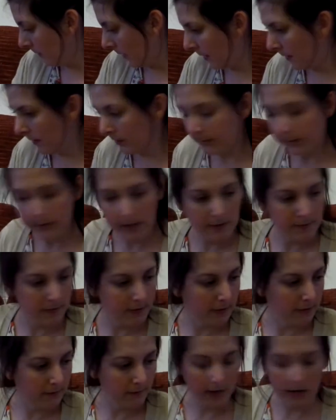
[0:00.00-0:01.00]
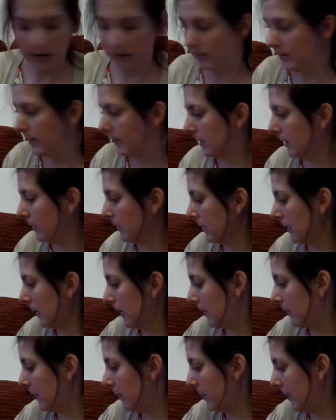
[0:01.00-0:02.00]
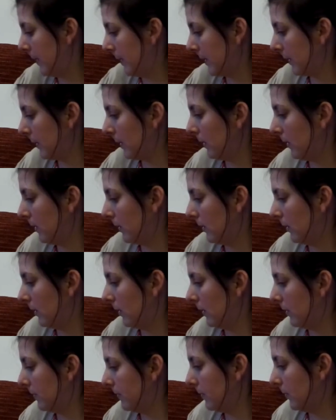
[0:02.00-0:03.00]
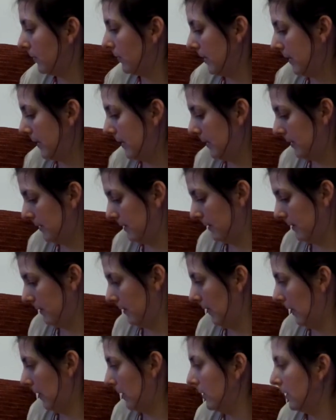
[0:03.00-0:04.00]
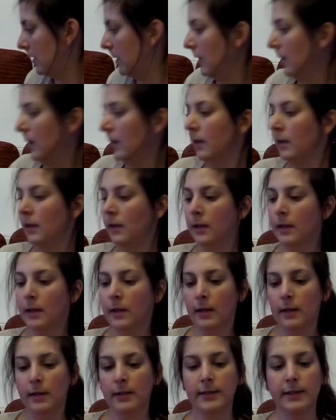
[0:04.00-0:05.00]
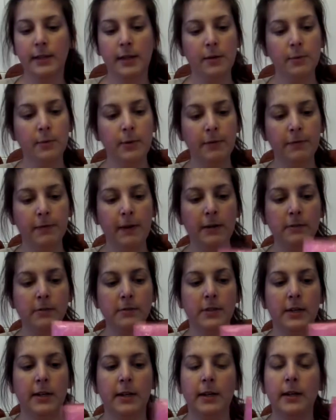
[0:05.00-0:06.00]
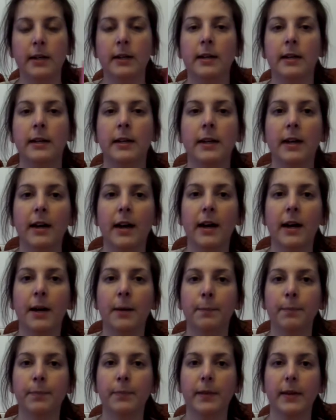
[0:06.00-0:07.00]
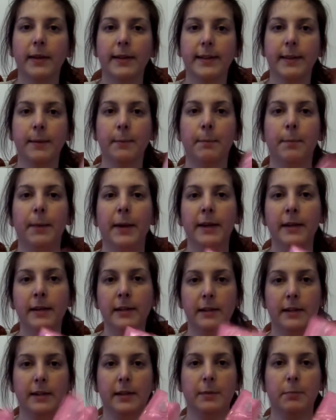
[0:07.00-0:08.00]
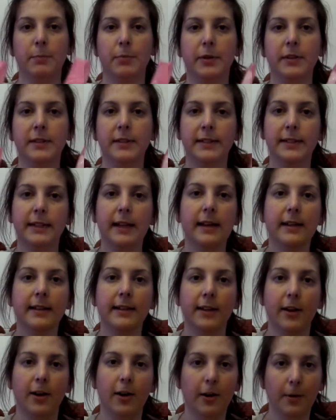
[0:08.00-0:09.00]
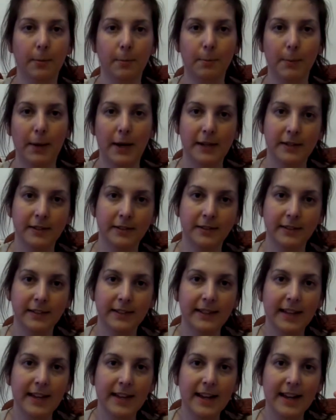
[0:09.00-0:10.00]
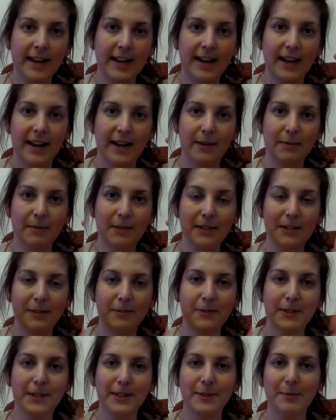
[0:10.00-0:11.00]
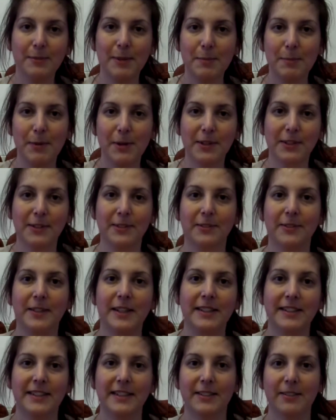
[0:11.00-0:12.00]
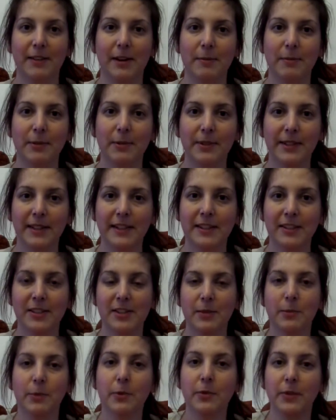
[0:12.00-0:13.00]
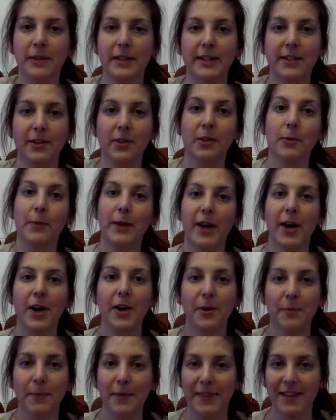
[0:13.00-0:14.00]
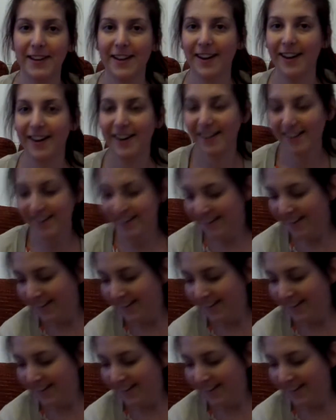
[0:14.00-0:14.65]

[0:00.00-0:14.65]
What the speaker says: think that was everything for Harry. So the next few bits are for Edith now. So we found her some pink princess armbands. And if you saw my post on Instagram, you'll see that she wore these on the way home in the car.